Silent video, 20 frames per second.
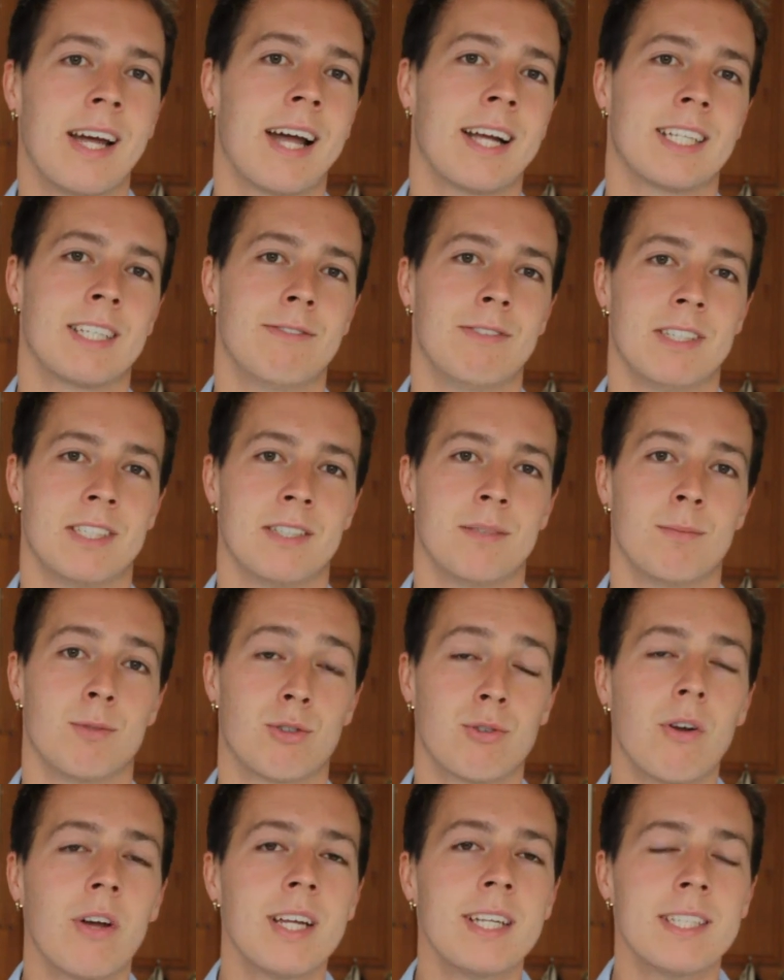activism,
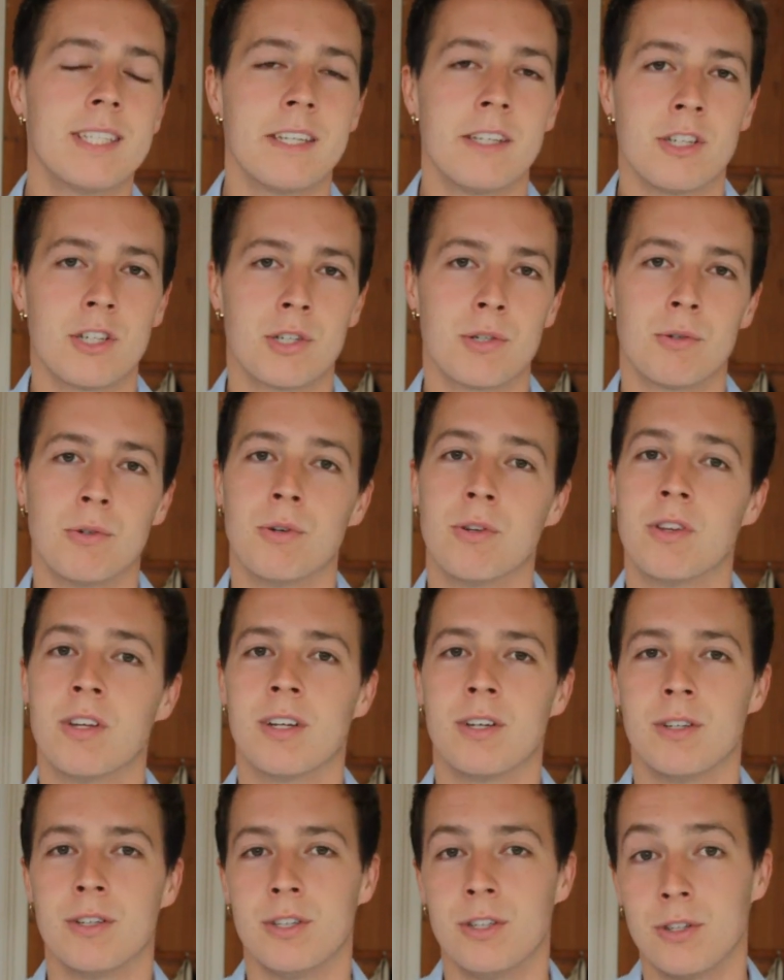trying to ensure
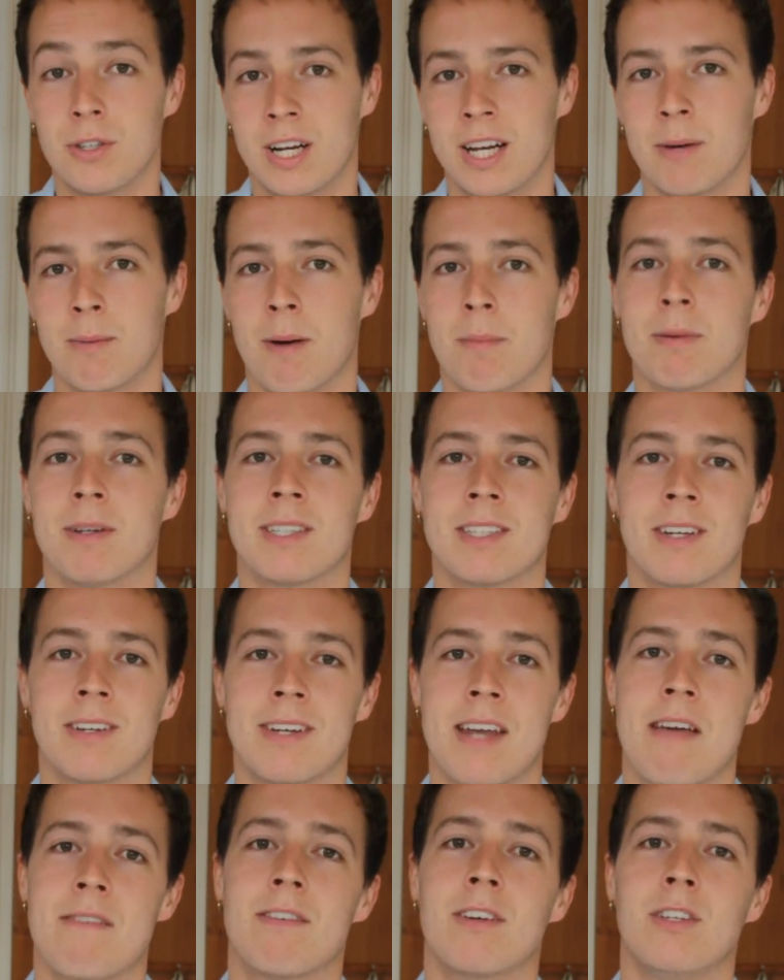that nuclear weapons are
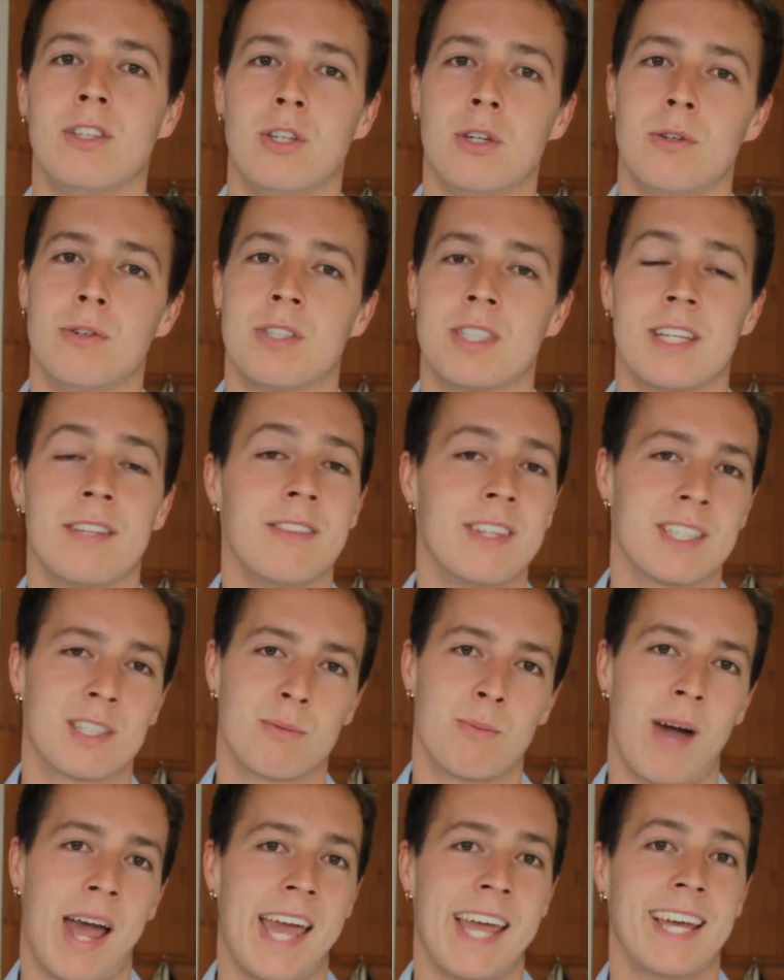never used in
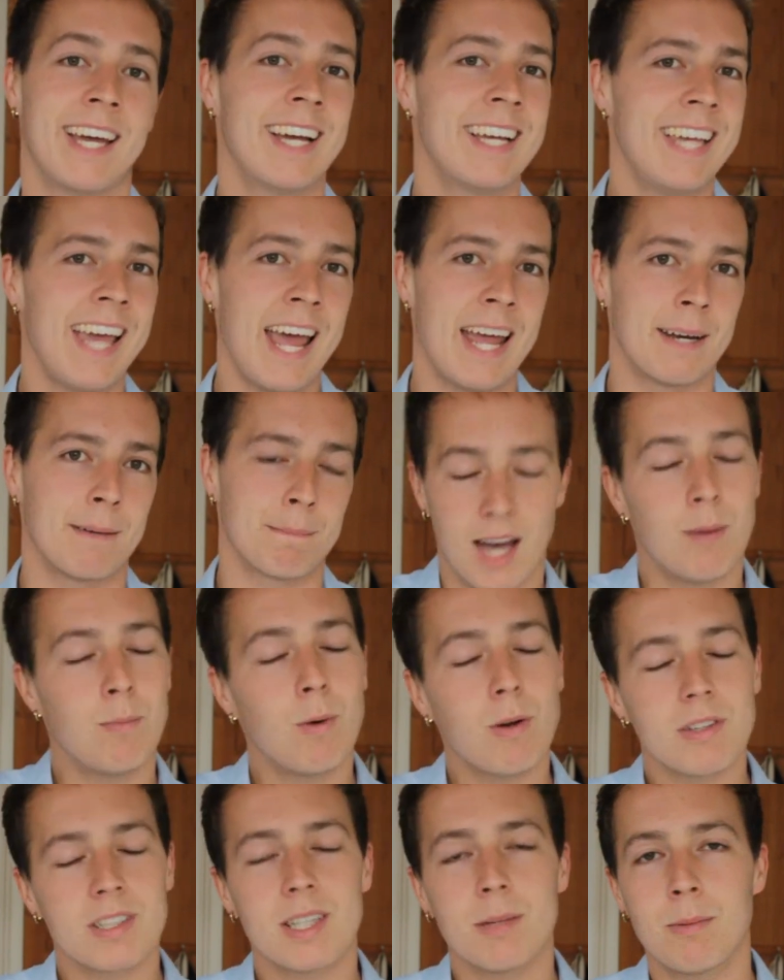this way again. And
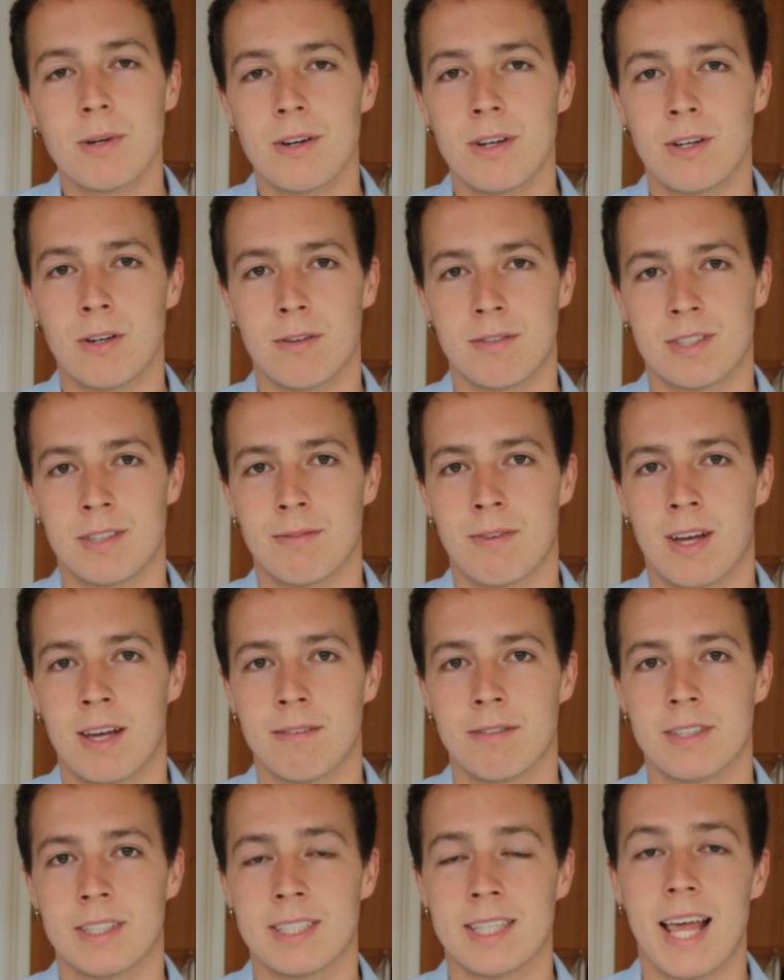whilst there were a lot of
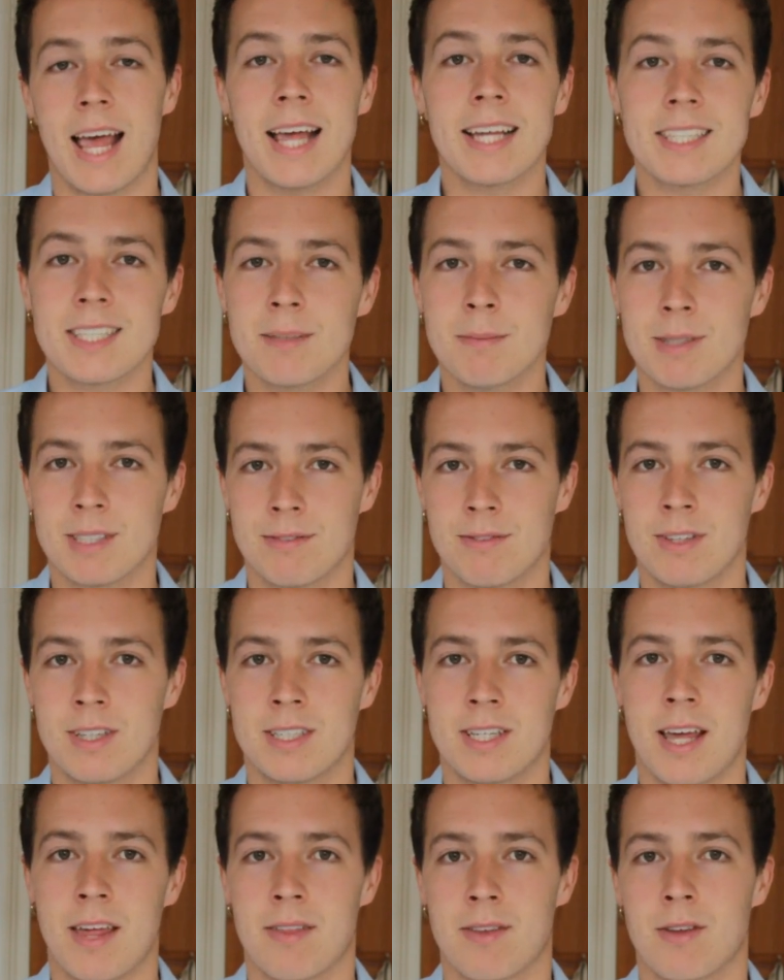survivors, estimates for the
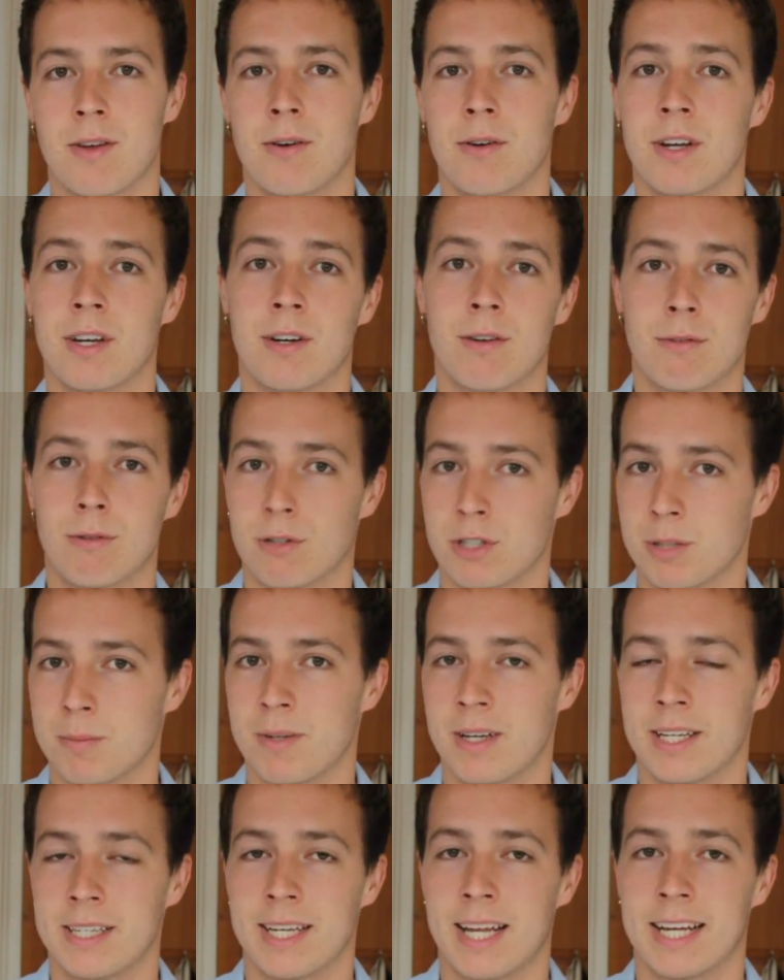death toll in
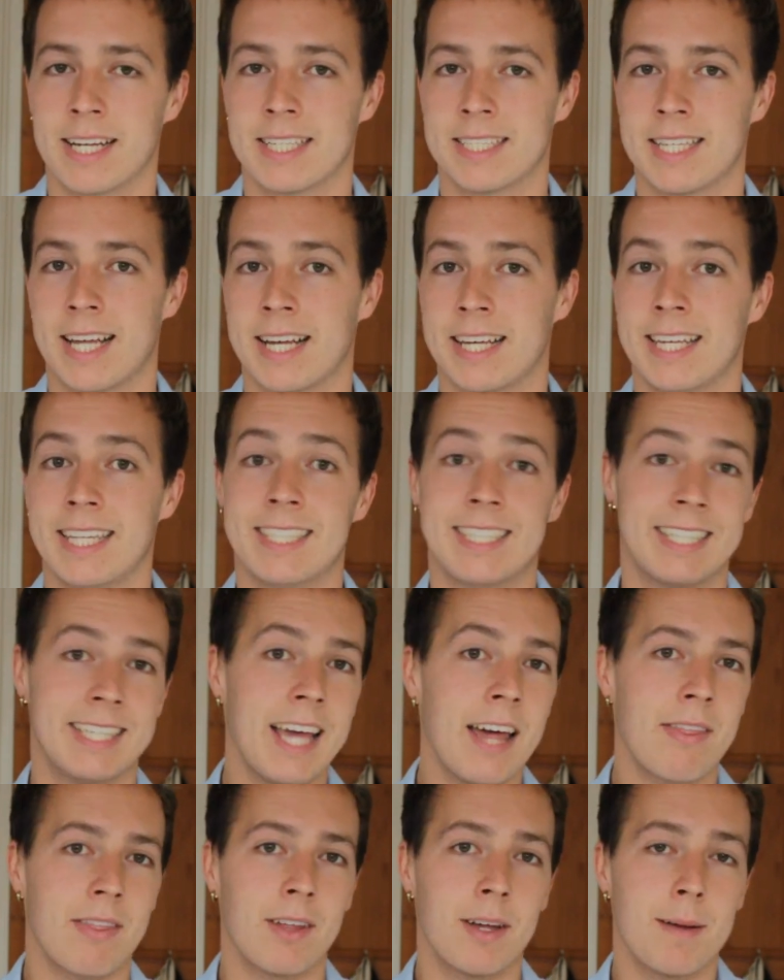Hiroshima and Nagasaki
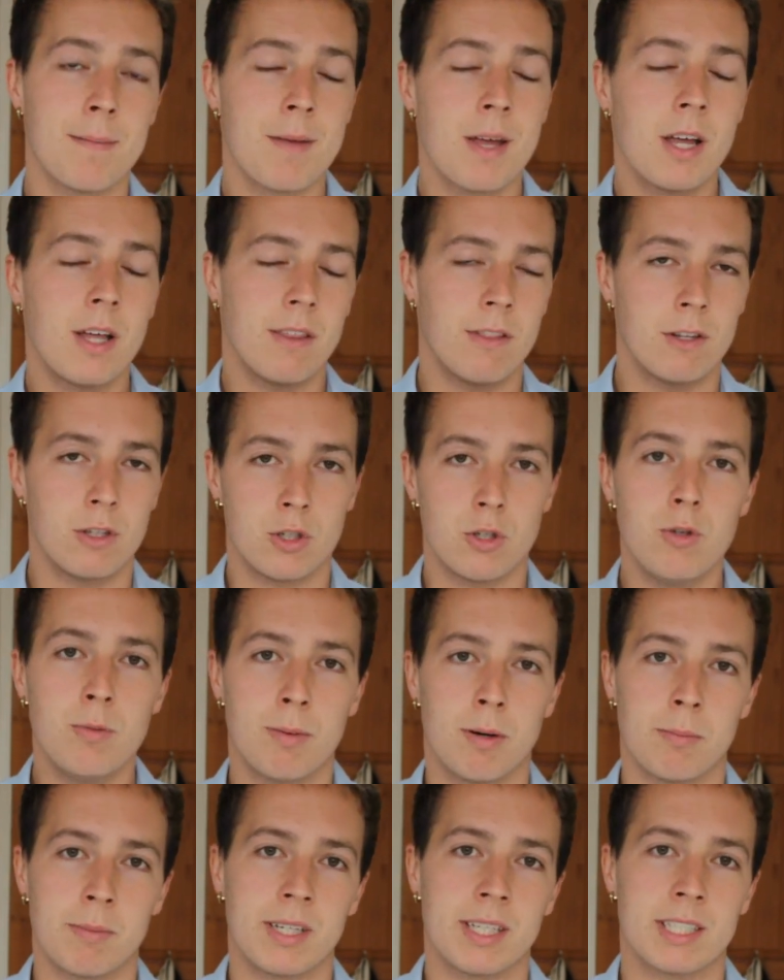together, the two
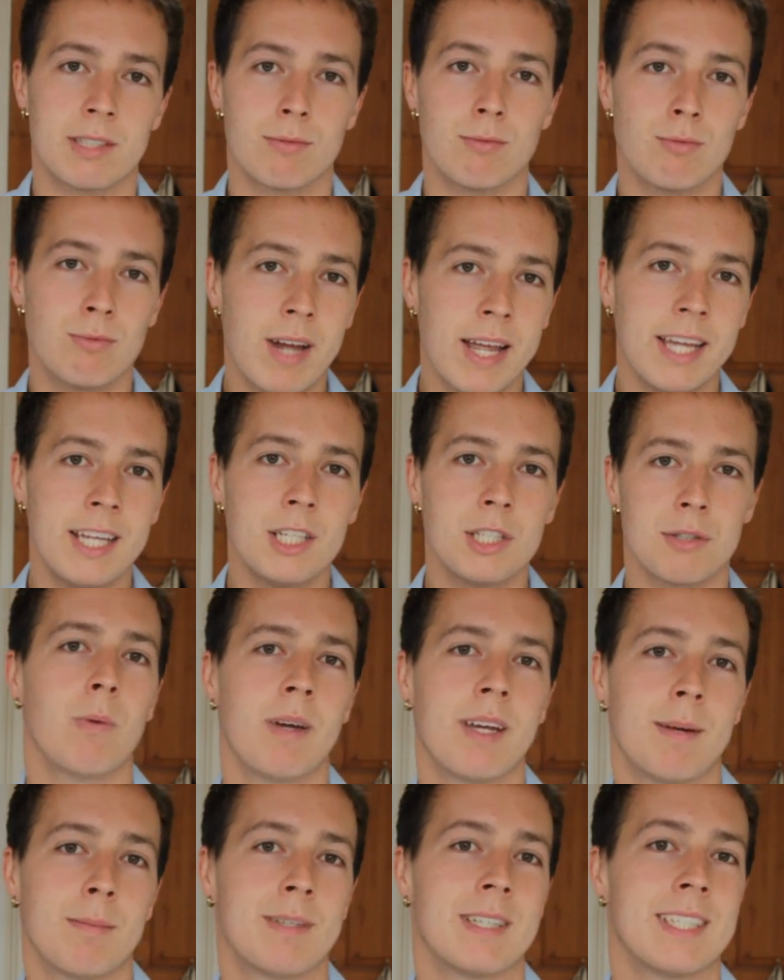bombings, range all
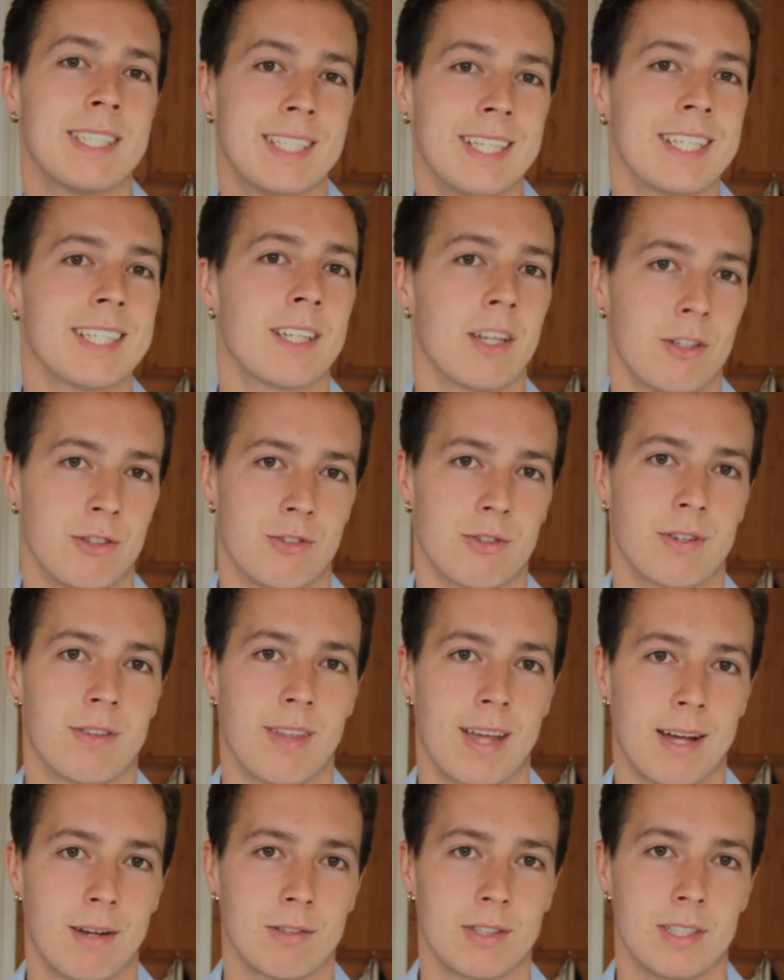the way up to
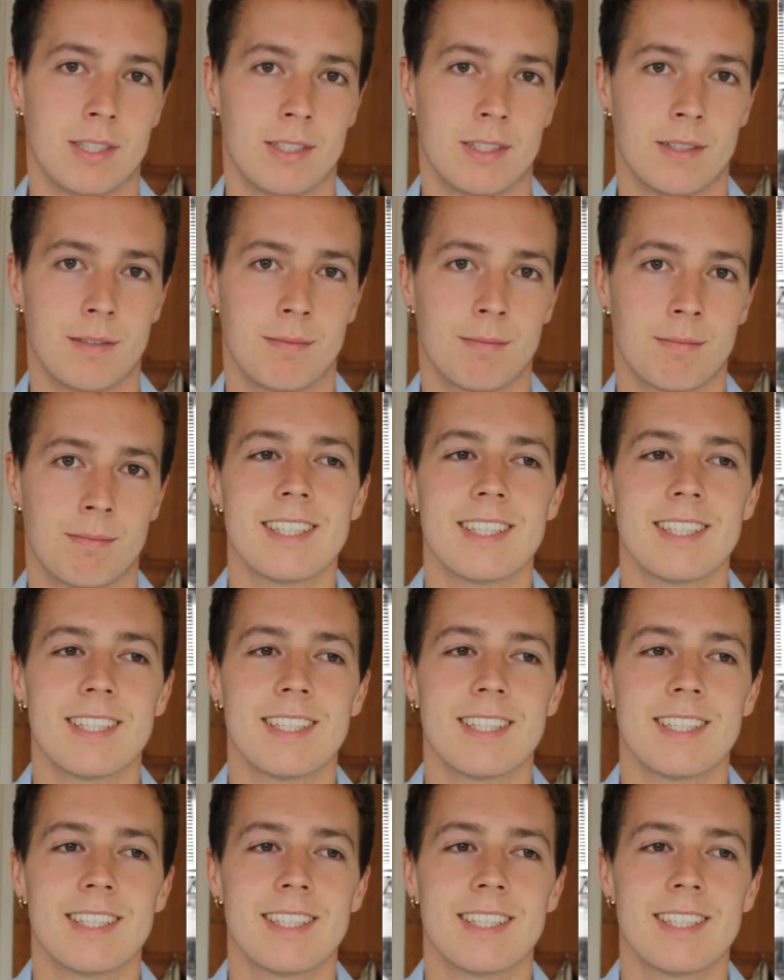600,000.